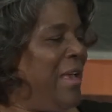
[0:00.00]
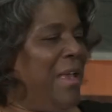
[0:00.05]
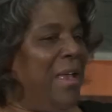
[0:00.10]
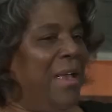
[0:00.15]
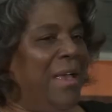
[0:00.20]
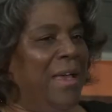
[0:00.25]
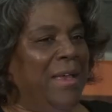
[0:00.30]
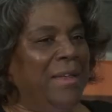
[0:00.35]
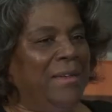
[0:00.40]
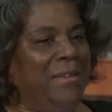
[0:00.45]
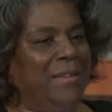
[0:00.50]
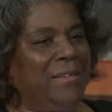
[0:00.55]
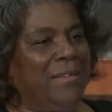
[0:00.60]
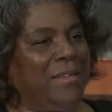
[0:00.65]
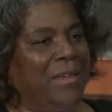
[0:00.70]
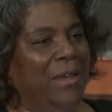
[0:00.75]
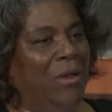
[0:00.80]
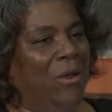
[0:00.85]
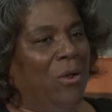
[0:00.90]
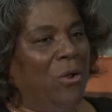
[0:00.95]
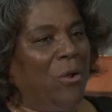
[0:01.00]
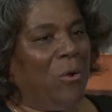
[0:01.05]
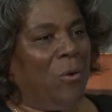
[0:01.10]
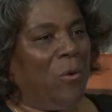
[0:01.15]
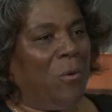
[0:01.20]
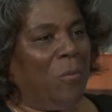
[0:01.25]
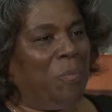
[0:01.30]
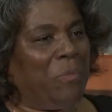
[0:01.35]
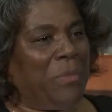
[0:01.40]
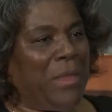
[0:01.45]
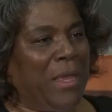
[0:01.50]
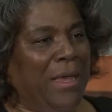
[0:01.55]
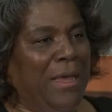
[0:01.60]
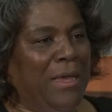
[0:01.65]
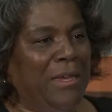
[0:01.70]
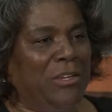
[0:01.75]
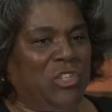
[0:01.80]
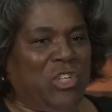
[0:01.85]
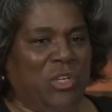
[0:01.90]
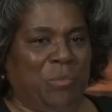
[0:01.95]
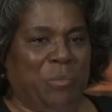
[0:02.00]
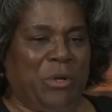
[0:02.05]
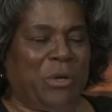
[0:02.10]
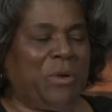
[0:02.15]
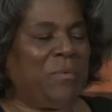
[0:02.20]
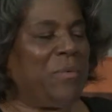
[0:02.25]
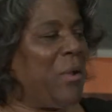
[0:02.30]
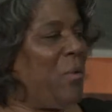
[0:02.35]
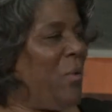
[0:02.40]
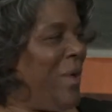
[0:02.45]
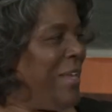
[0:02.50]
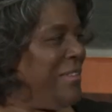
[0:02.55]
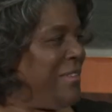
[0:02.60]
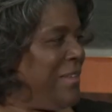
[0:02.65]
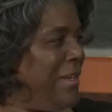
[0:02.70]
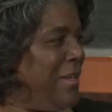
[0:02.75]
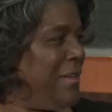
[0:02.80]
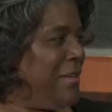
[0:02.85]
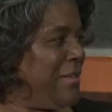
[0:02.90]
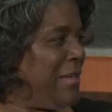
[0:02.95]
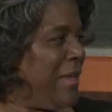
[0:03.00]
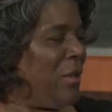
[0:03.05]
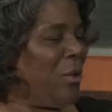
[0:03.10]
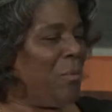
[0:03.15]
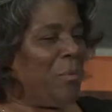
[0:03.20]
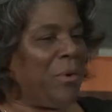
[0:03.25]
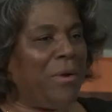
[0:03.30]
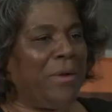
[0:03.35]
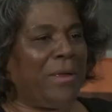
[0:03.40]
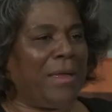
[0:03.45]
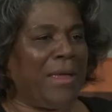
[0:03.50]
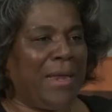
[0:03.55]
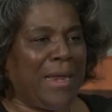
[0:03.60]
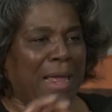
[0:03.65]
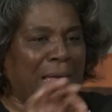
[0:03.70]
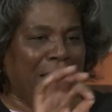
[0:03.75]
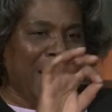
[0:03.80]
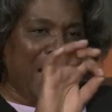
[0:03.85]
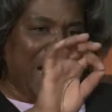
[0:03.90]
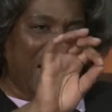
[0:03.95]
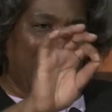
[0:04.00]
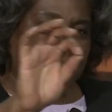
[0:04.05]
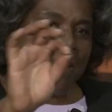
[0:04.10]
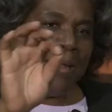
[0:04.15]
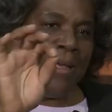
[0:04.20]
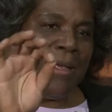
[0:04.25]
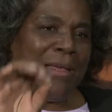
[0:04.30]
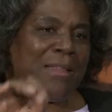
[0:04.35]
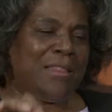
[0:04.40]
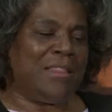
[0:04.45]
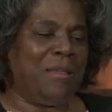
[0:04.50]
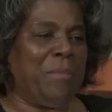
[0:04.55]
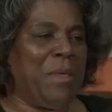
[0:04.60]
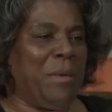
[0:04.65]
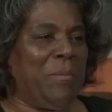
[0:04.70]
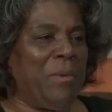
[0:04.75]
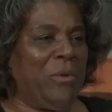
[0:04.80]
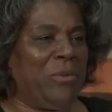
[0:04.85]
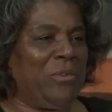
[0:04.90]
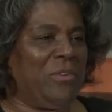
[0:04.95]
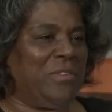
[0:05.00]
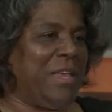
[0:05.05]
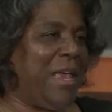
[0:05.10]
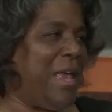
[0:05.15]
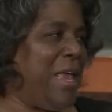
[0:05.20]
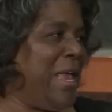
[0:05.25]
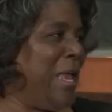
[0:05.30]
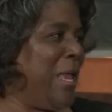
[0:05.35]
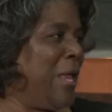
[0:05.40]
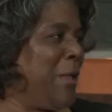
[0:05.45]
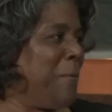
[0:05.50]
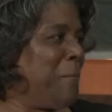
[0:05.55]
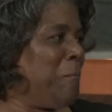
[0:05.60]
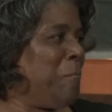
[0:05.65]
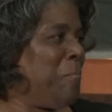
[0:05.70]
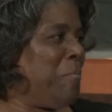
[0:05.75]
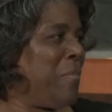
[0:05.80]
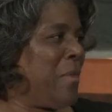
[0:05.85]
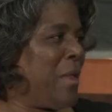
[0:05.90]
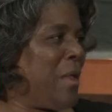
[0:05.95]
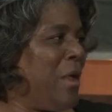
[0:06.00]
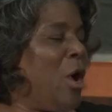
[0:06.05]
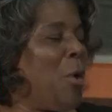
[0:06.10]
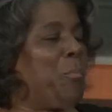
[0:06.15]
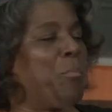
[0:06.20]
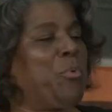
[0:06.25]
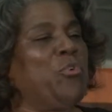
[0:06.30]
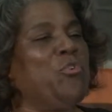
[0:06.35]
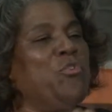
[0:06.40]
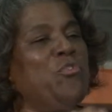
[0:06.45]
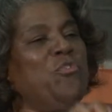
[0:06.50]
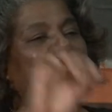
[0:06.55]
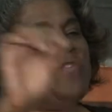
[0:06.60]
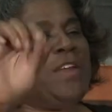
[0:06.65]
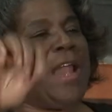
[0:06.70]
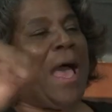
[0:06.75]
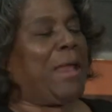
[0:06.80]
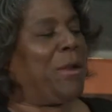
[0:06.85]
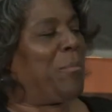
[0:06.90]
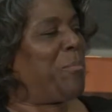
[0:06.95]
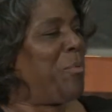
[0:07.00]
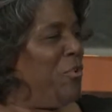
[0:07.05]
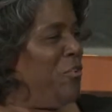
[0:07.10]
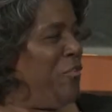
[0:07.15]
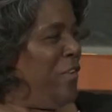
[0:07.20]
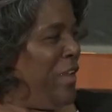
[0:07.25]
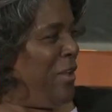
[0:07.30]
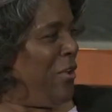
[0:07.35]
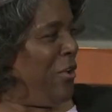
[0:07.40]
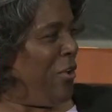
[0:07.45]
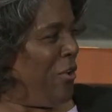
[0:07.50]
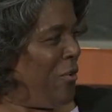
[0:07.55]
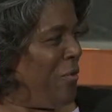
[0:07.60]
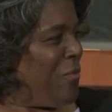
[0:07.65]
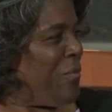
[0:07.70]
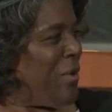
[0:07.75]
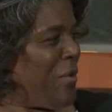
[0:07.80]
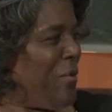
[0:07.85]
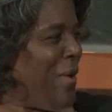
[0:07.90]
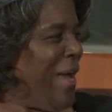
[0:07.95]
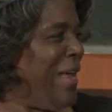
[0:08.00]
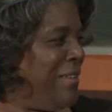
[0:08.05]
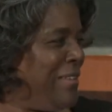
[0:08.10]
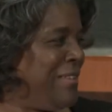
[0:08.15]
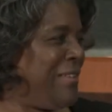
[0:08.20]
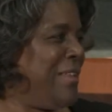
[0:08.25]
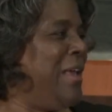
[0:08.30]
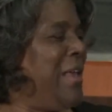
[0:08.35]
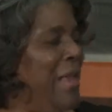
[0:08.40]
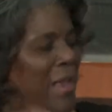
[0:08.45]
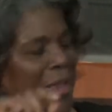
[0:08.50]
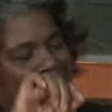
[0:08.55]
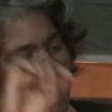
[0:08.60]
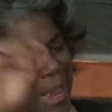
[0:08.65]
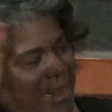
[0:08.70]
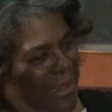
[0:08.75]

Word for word: And so uh, she put a request in to telework, and I got the memo saying, approve not approving her request, and I